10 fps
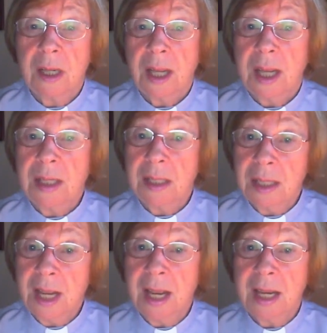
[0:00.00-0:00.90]

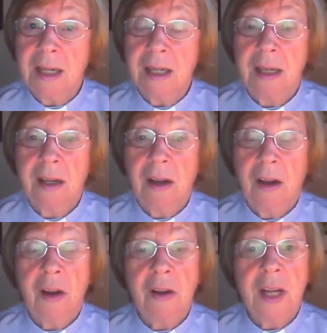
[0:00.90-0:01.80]
Instead,
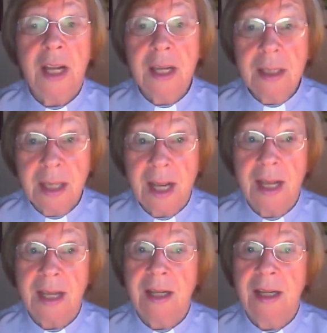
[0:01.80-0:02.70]
on his
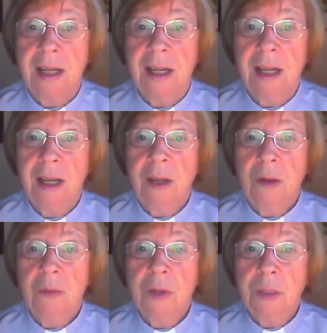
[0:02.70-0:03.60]
head
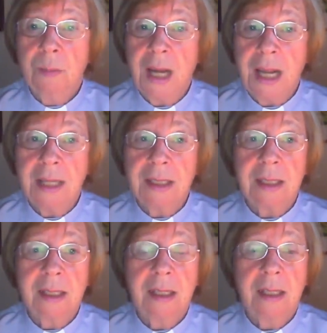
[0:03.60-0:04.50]
was placed
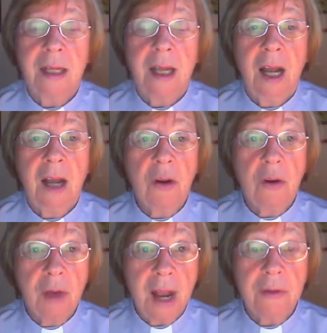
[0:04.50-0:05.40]
a
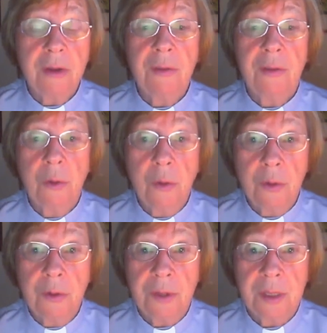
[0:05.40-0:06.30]
crown of
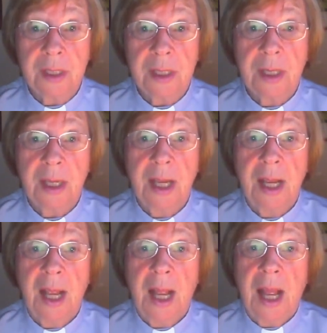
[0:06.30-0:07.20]
thorns
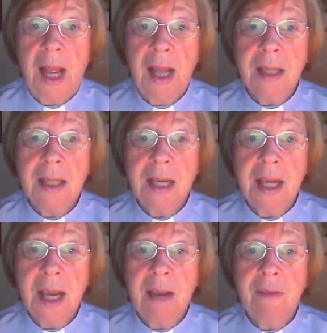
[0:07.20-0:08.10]
as he
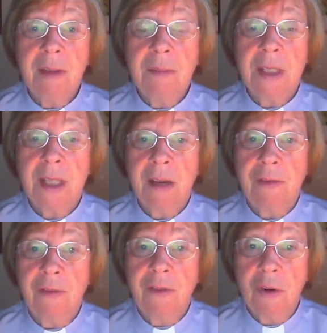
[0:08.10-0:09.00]
gave himself
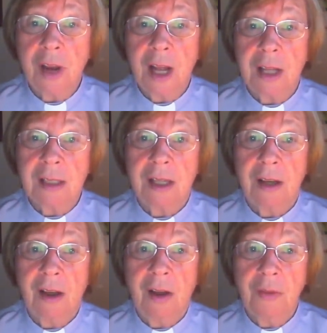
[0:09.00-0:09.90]
for us
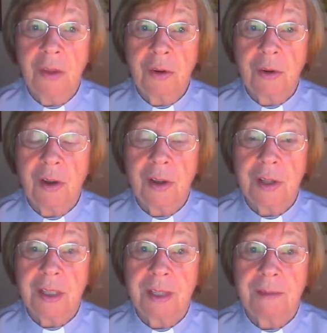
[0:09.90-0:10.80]
on the
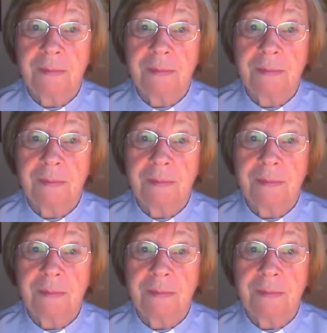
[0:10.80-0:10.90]
cross.